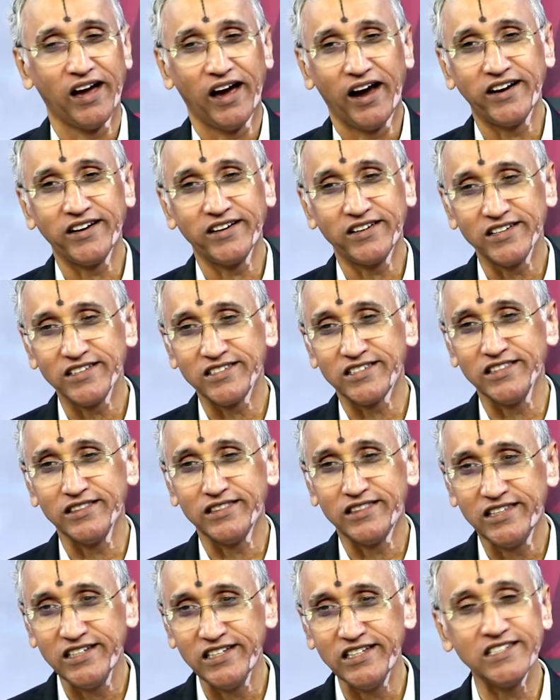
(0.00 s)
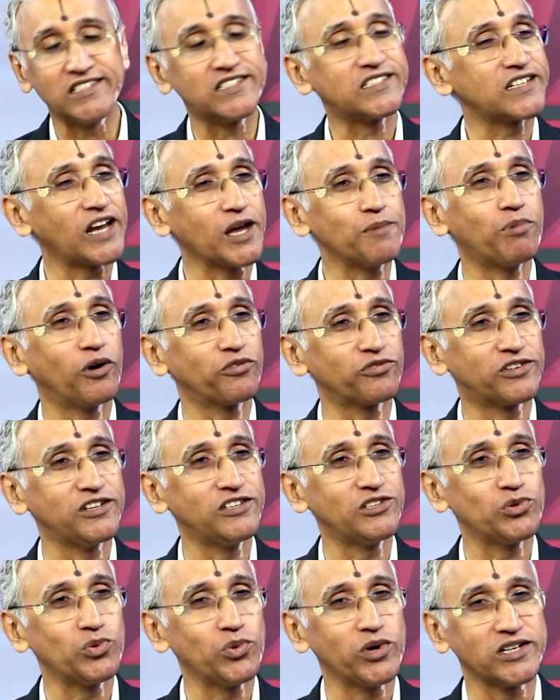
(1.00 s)
And it is in these type of
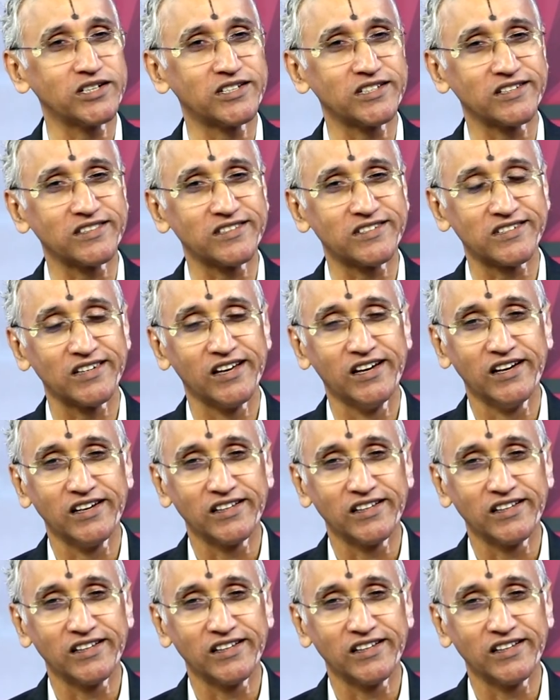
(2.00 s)
situations